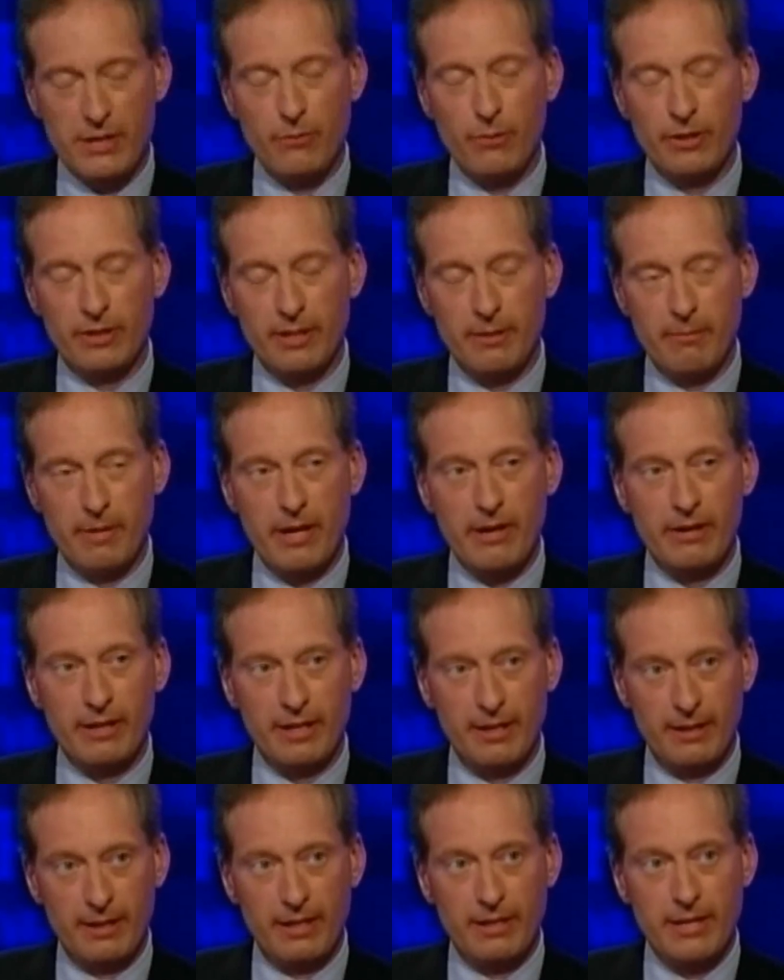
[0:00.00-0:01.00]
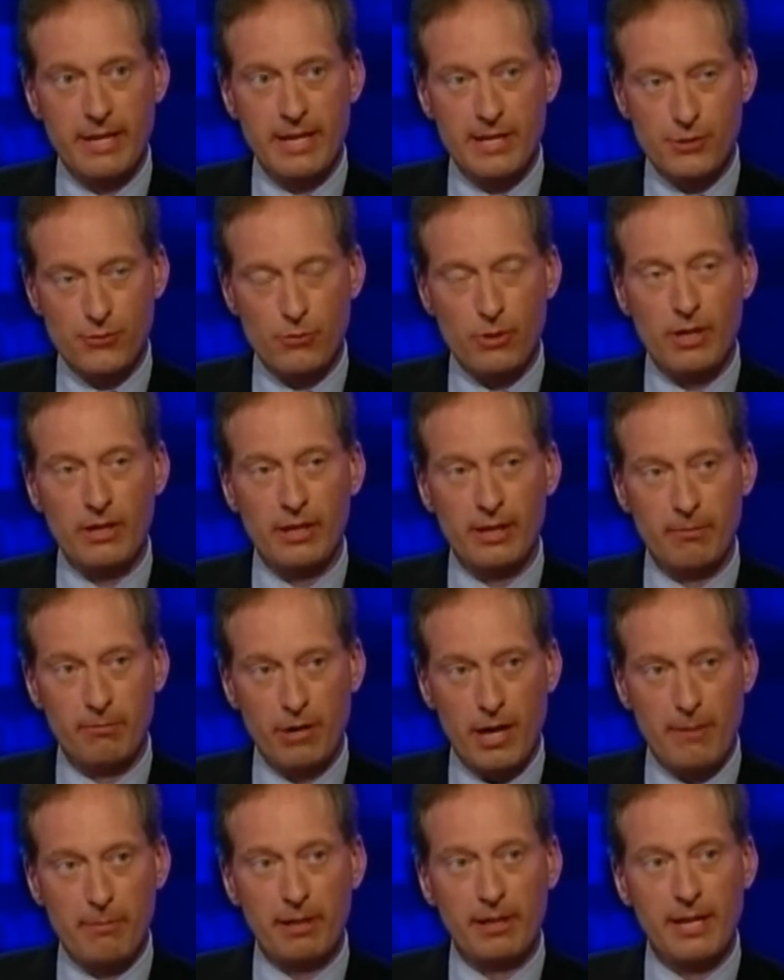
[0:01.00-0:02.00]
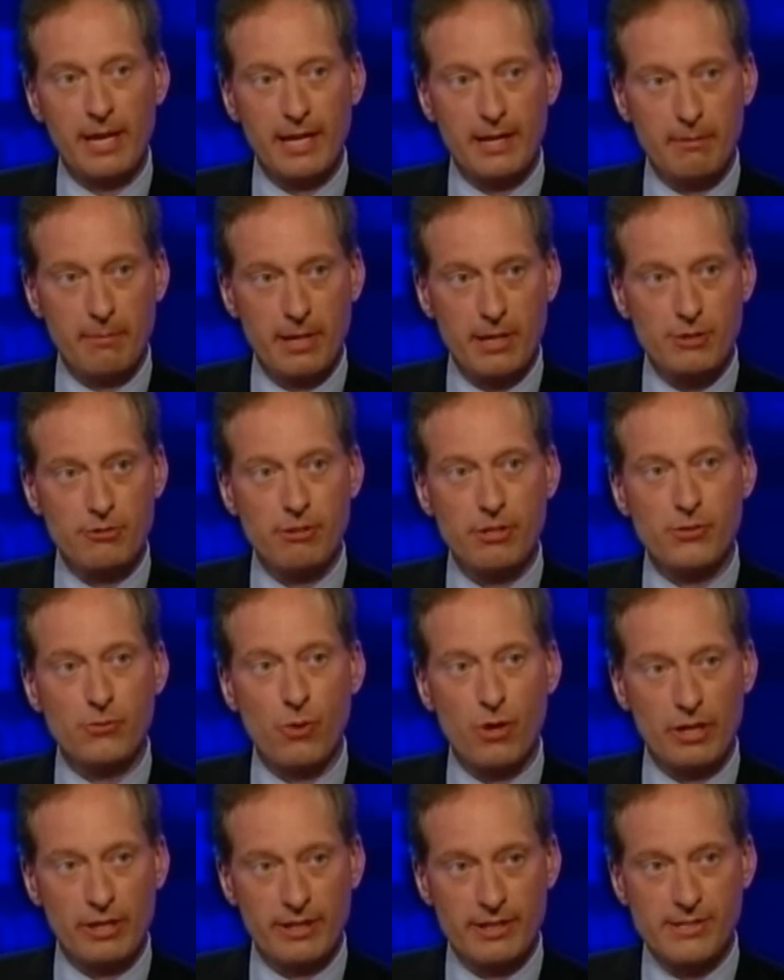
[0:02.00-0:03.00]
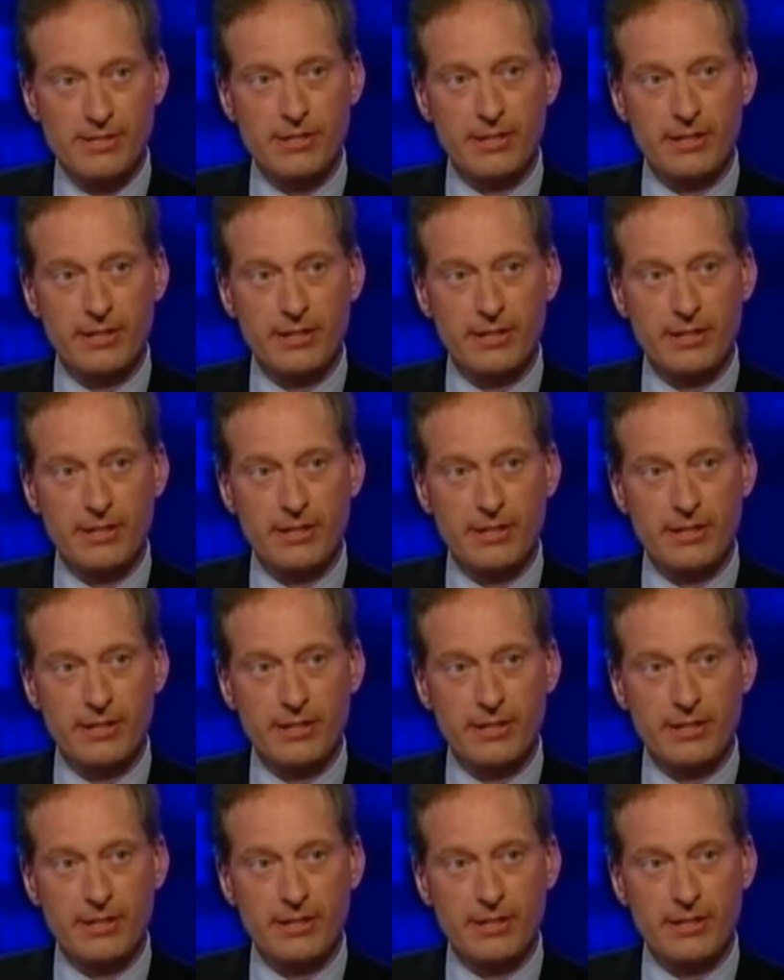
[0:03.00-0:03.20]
what the American and Israeli propaganda ministries want you to see.